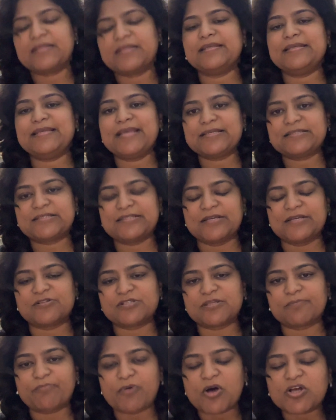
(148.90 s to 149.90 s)
yes, there
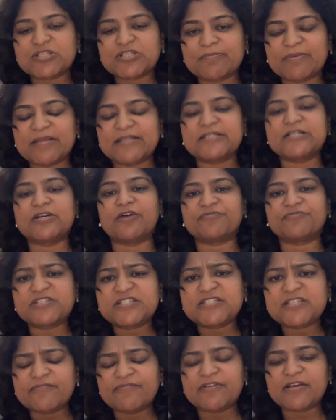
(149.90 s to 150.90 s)
is a possibility of
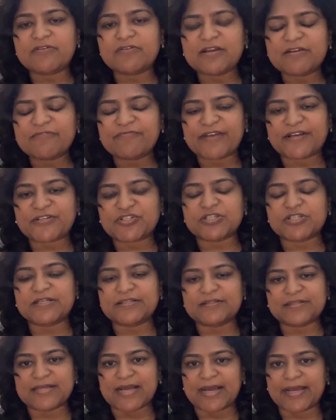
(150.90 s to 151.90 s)
severe infection
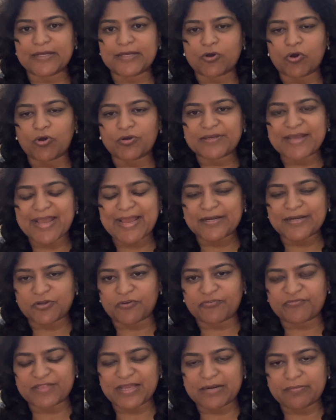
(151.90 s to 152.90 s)
in the eye called
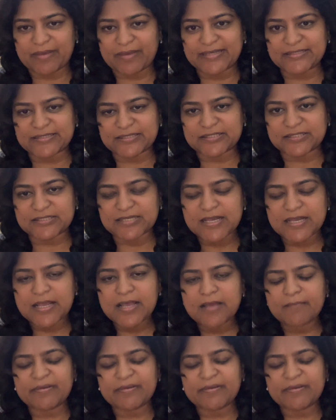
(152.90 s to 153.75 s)
endophthalmitis.